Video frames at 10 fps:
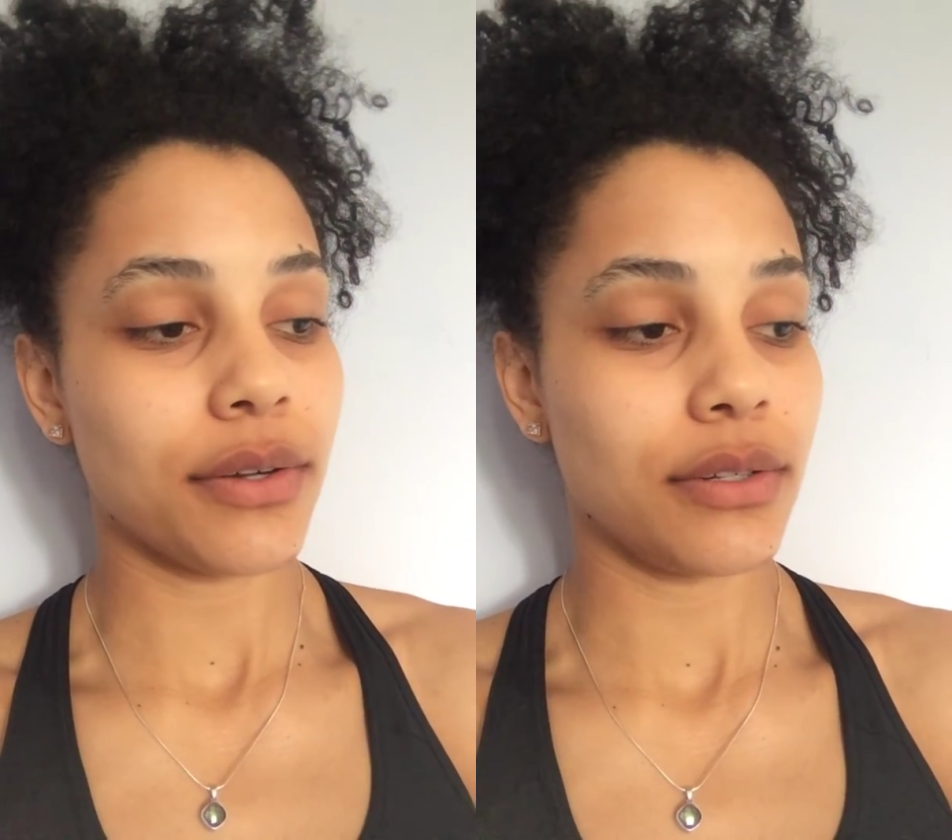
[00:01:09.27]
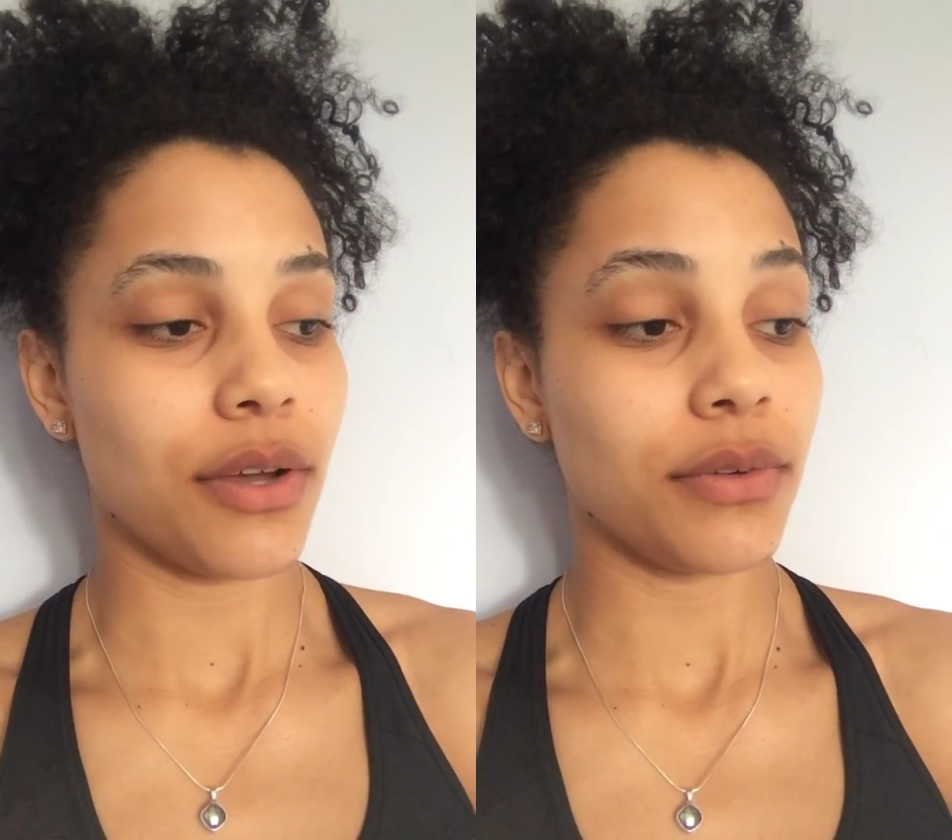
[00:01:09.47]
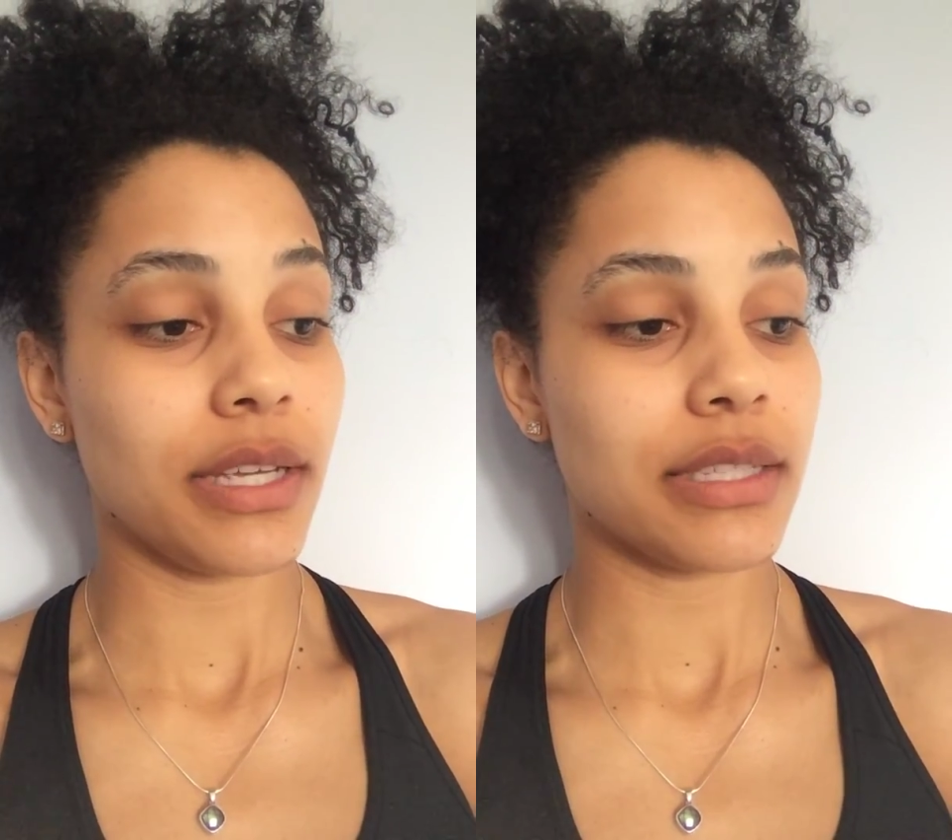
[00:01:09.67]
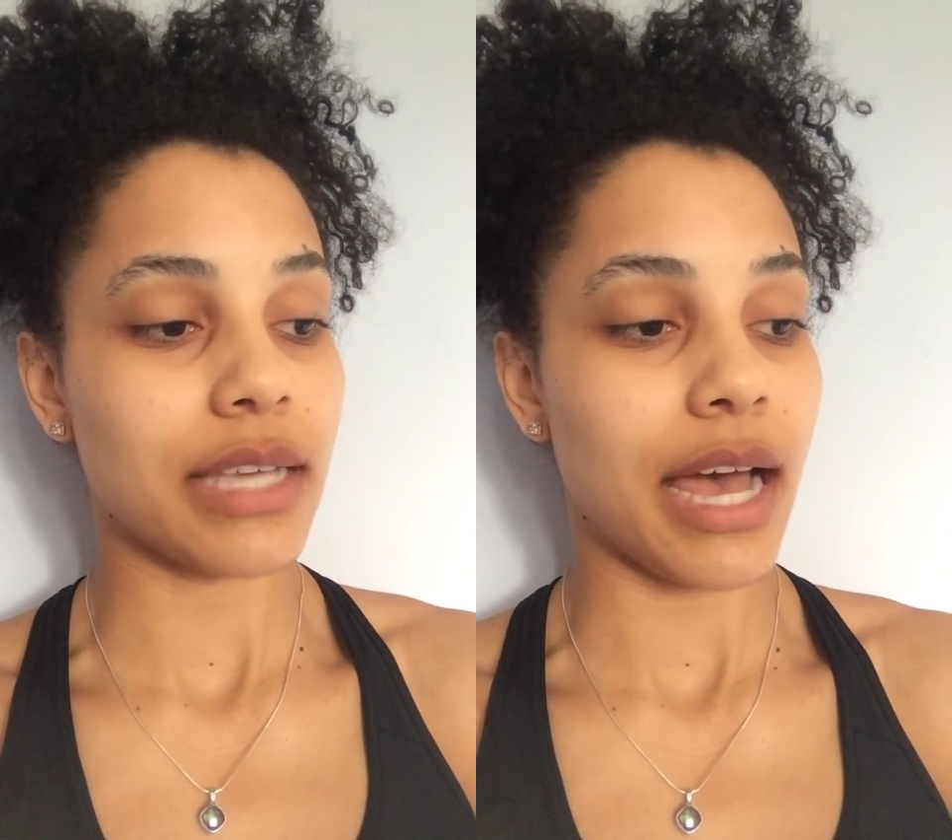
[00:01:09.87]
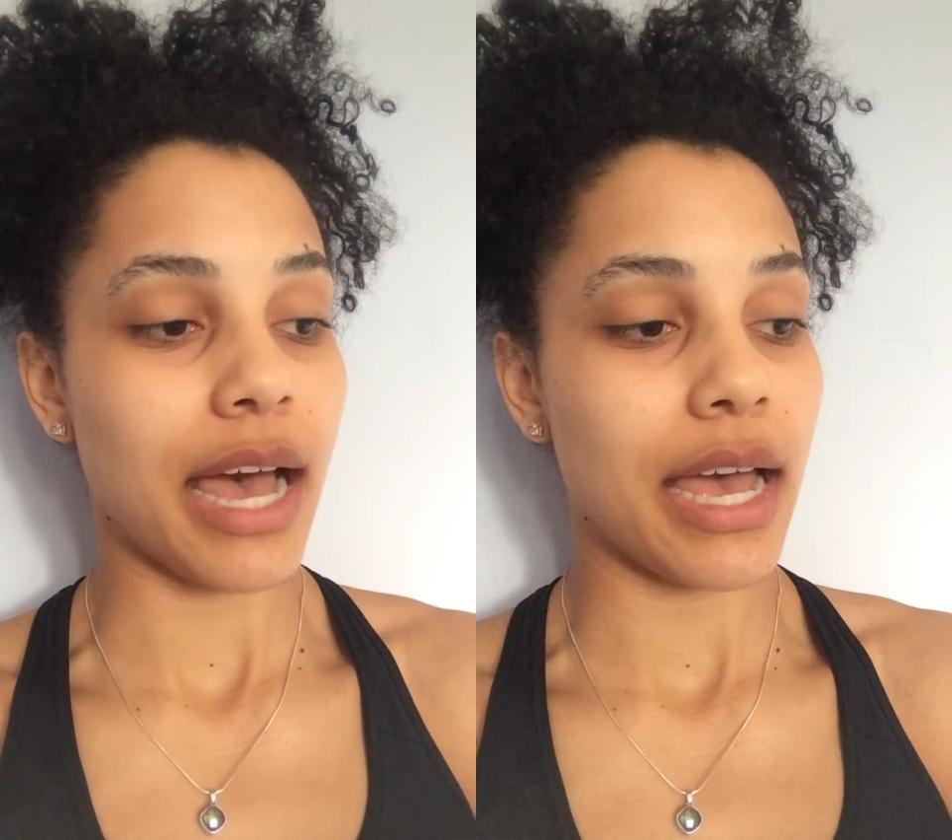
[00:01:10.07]
No need to
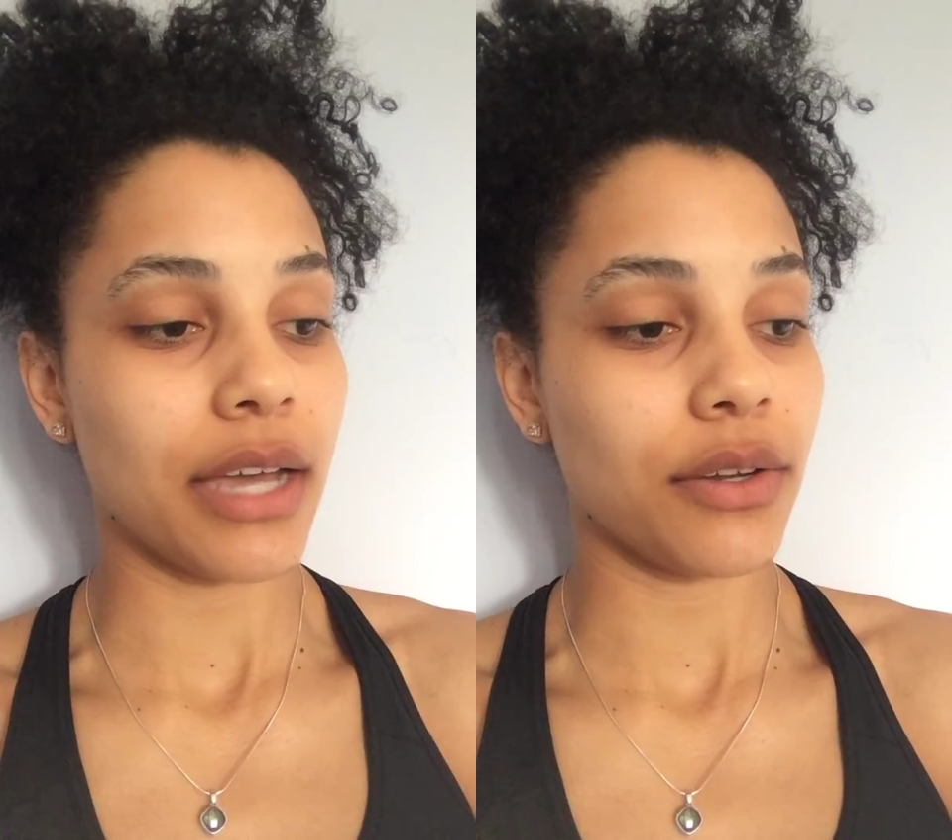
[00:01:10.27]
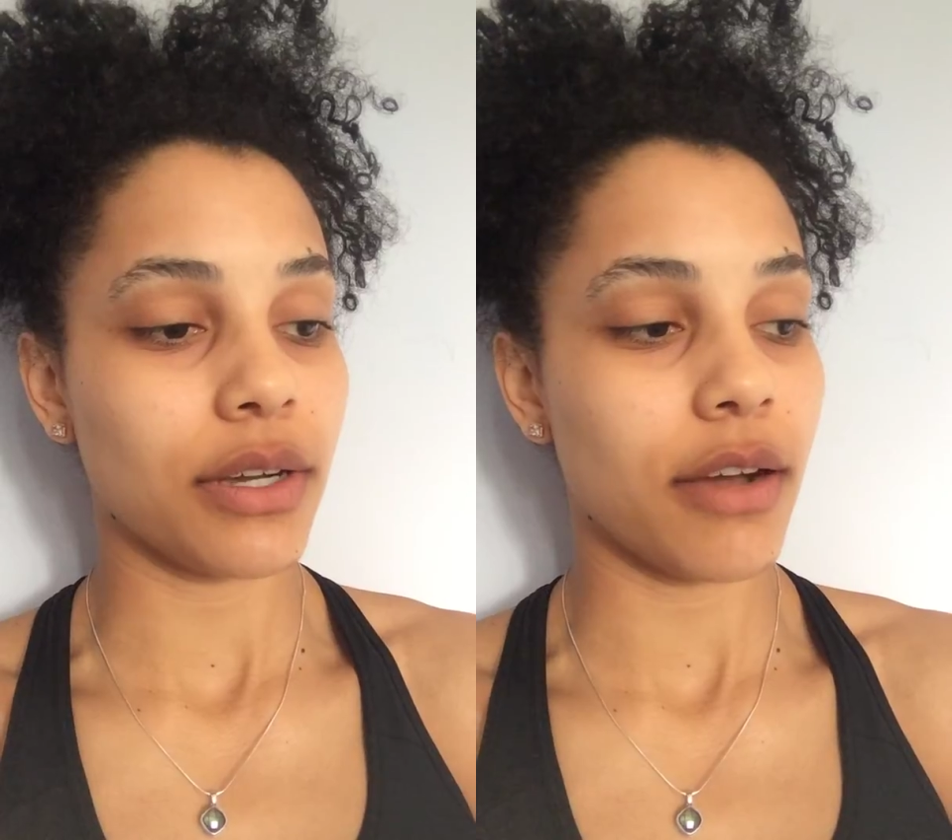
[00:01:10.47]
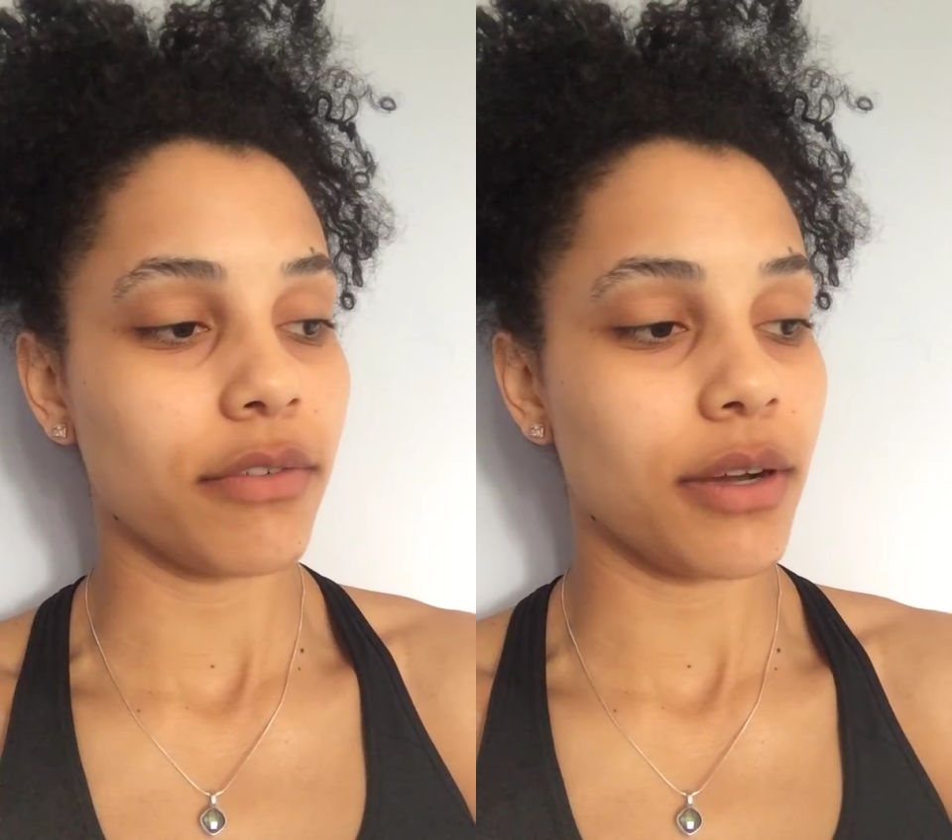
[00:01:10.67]
hide or cover